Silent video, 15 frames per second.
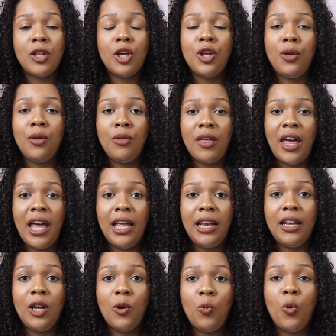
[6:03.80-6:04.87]
that you
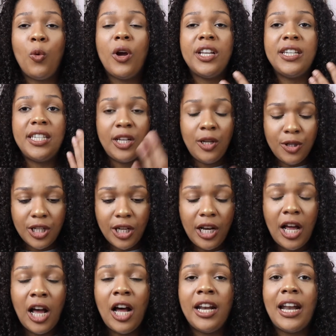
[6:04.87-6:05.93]
then will continue to
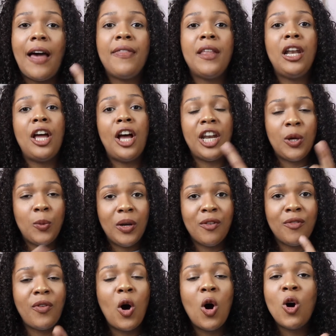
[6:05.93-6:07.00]
learn and the learning will
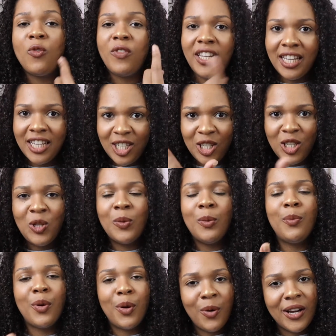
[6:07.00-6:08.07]
evolve and continue
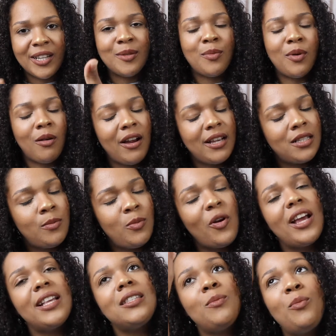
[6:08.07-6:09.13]
and progress and progress and
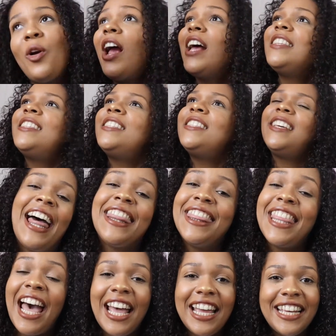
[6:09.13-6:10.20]
progress and progress and
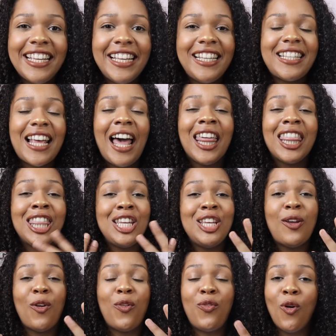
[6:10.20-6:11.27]
that is
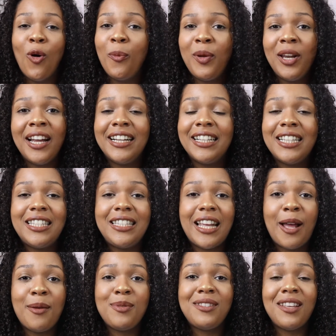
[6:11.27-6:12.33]
the formula and
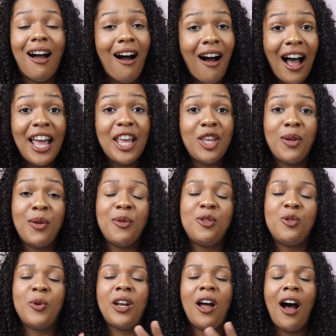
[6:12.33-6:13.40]
steps that I
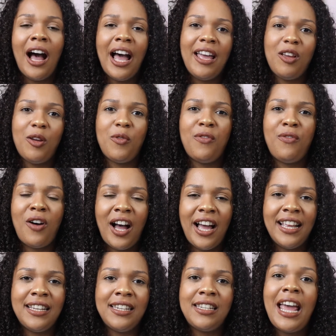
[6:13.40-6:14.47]
use when I
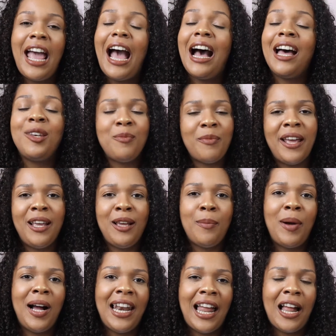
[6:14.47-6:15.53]
find and make
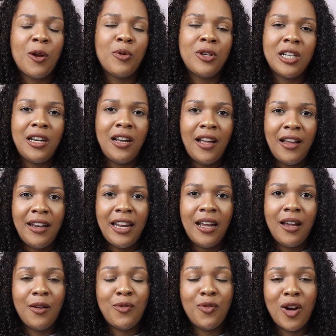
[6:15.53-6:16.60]
my language
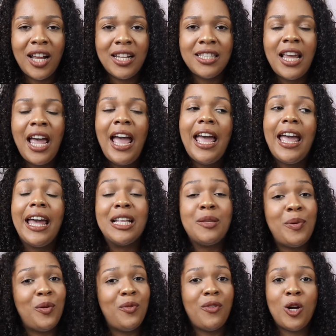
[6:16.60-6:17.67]
learning friends it has
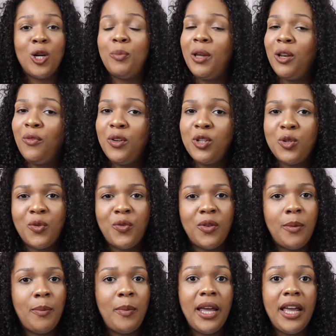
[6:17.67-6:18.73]
been very beneficial
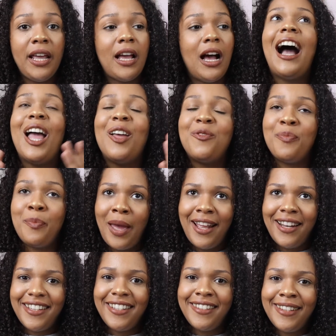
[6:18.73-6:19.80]
for me I have
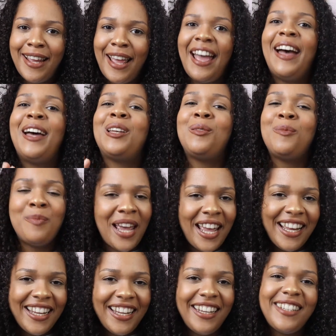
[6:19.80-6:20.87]
met and
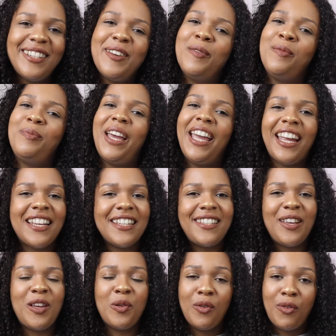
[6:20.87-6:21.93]
made
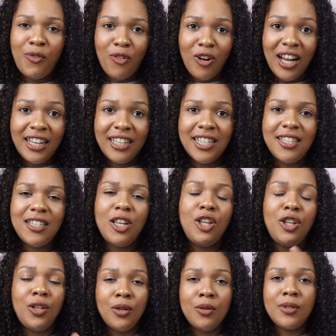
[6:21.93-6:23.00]
amazing friends
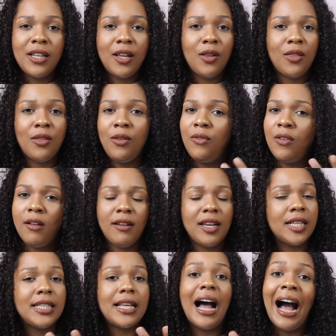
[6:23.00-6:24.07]
using the
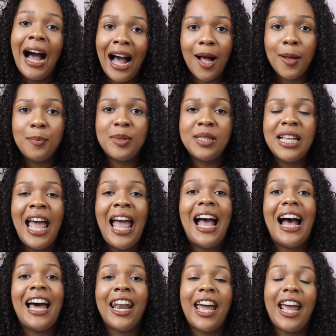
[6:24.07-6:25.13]
various apps
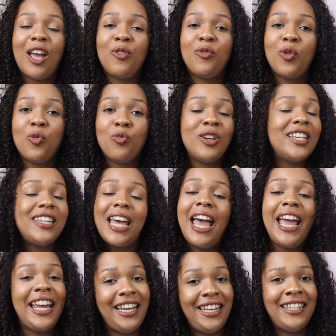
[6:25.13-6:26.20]
and I have
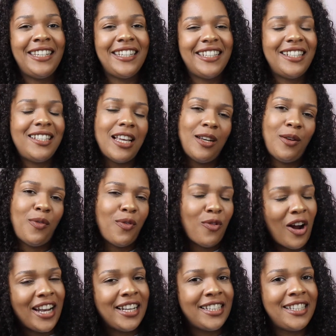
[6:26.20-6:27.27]
retained said
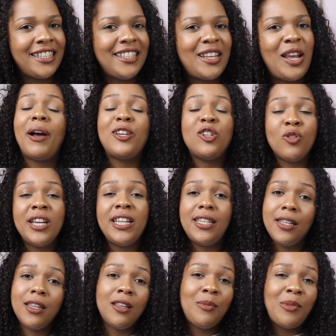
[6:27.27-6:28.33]
friends by
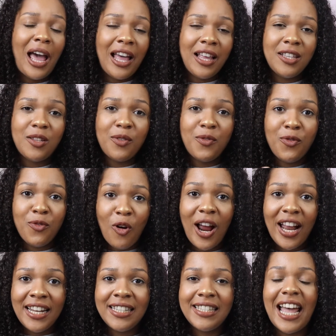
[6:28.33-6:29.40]
treating them as
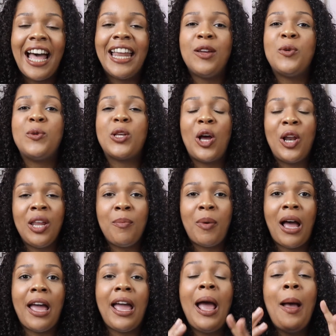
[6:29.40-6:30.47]
friends and it was only
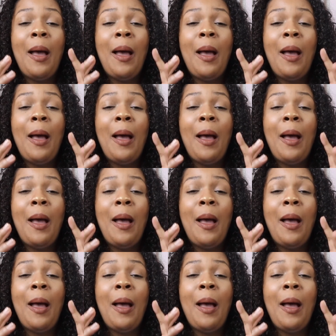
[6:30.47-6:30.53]
by